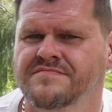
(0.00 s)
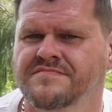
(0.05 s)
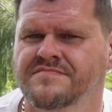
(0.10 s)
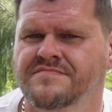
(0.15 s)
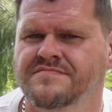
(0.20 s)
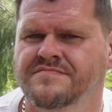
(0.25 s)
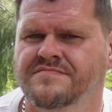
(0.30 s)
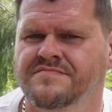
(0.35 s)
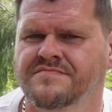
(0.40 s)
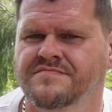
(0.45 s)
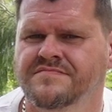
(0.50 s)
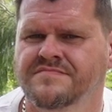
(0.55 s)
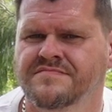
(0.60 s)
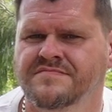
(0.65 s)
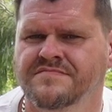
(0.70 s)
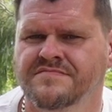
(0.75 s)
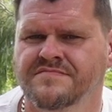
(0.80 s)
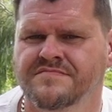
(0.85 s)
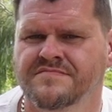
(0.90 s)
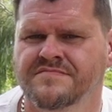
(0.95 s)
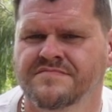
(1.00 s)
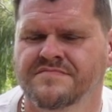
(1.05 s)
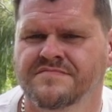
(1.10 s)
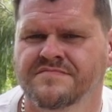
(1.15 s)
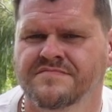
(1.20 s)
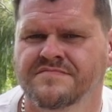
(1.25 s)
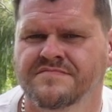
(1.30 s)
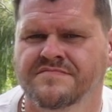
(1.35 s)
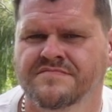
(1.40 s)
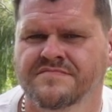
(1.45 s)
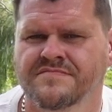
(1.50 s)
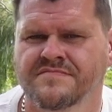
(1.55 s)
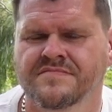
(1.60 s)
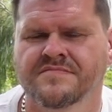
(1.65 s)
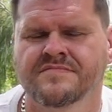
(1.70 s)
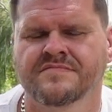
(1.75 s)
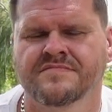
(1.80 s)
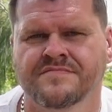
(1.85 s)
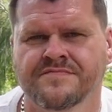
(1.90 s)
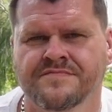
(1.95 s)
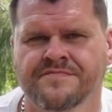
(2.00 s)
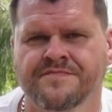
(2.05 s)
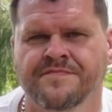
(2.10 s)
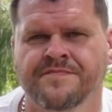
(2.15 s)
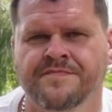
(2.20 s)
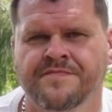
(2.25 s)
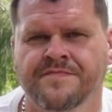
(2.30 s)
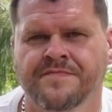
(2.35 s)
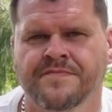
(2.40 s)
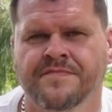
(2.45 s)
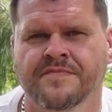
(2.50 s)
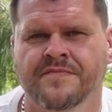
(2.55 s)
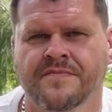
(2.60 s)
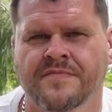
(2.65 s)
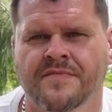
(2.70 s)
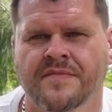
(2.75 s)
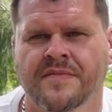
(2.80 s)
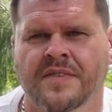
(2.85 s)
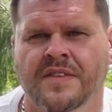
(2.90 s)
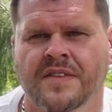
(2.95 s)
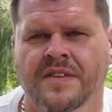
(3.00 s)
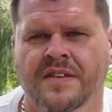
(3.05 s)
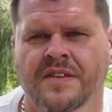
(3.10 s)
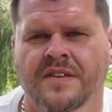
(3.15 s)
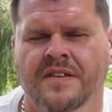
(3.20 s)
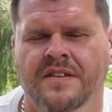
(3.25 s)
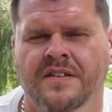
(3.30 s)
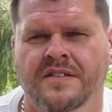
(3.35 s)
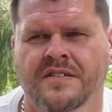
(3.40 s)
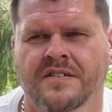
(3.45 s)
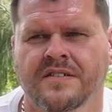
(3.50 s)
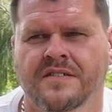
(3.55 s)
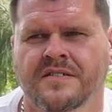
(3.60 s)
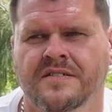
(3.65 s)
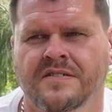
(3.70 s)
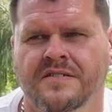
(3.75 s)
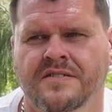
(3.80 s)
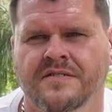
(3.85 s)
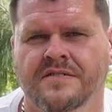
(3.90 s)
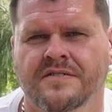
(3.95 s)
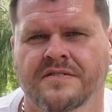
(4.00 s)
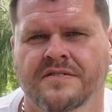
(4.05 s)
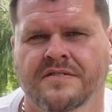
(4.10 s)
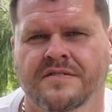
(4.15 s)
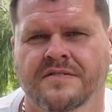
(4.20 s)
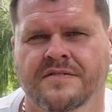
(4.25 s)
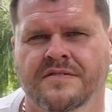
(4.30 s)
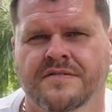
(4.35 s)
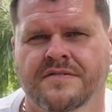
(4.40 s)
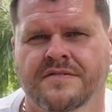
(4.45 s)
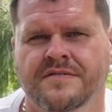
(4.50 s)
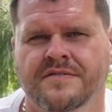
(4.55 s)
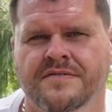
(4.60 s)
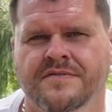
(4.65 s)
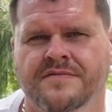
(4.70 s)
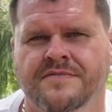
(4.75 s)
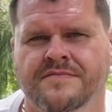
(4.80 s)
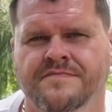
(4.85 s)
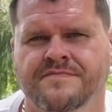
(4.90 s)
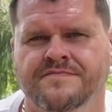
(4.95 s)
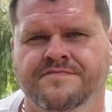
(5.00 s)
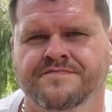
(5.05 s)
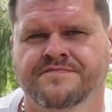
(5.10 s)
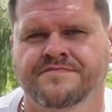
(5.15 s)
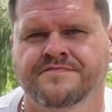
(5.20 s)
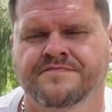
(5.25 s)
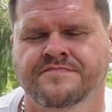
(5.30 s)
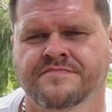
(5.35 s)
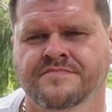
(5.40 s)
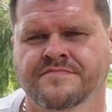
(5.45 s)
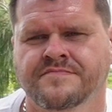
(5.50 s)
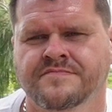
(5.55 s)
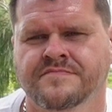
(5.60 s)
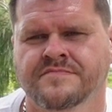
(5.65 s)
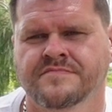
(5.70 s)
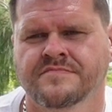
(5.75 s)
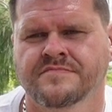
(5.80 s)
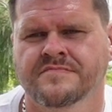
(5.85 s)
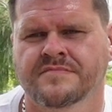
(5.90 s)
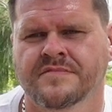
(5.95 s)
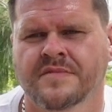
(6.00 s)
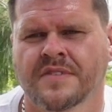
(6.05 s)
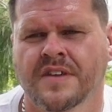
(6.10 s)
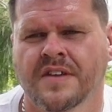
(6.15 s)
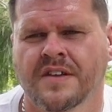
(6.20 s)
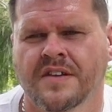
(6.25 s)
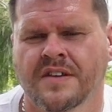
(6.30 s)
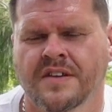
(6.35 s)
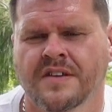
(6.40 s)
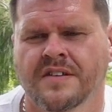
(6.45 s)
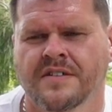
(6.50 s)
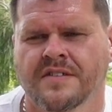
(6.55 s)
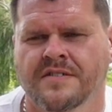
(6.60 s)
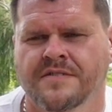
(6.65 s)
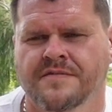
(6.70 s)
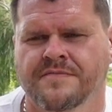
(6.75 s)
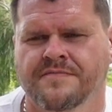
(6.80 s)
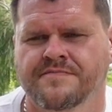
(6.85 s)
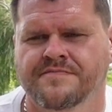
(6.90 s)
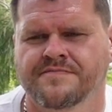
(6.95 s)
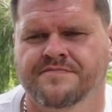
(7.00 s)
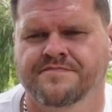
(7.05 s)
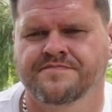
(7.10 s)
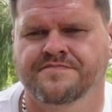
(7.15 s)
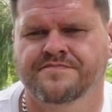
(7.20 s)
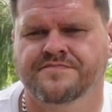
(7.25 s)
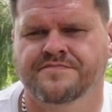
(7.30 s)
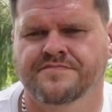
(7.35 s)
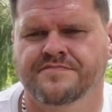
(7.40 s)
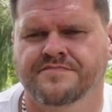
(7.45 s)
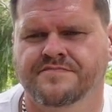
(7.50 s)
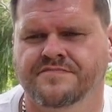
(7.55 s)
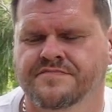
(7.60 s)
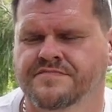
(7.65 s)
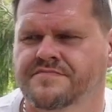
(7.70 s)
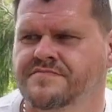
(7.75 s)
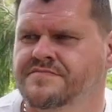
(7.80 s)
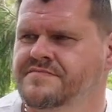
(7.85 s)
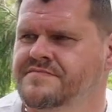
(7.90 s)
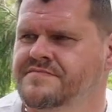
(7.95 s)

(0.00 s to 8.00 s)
This person isn't speaking.